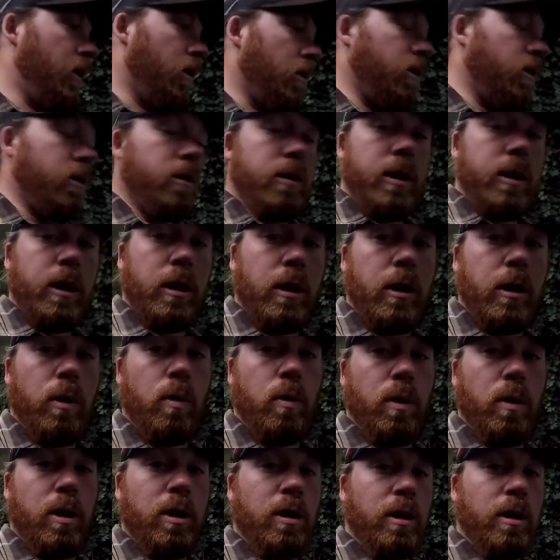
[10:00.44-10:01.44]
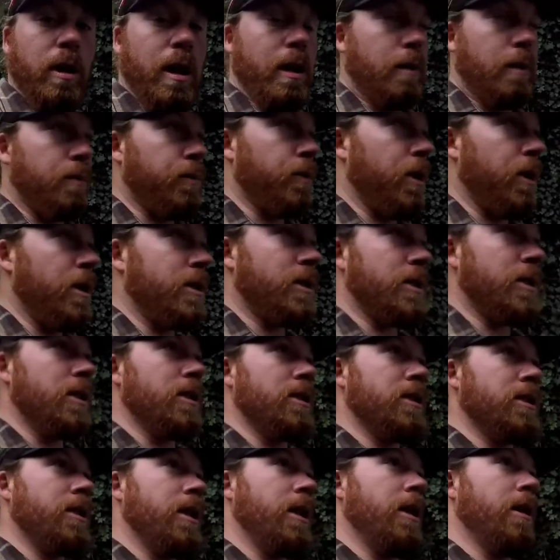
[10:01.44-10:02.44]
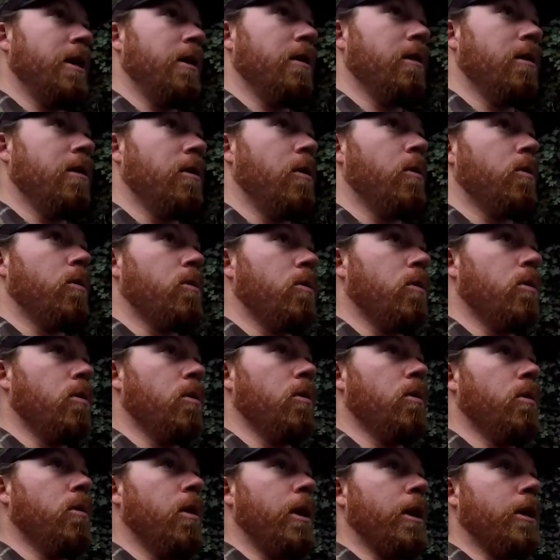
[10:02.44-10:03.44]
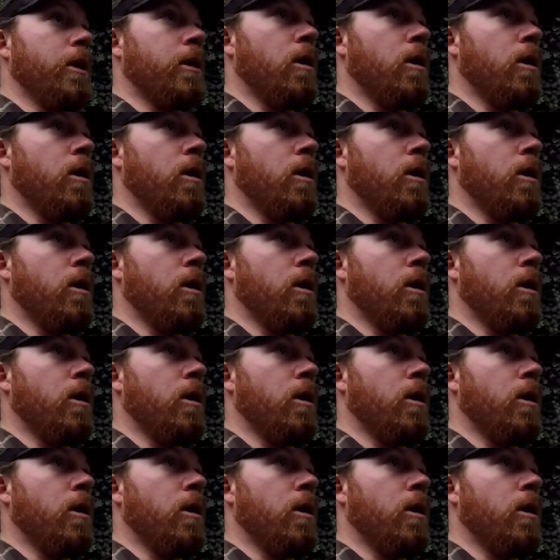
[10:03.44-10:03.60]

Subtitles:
are you dealing with like places that local like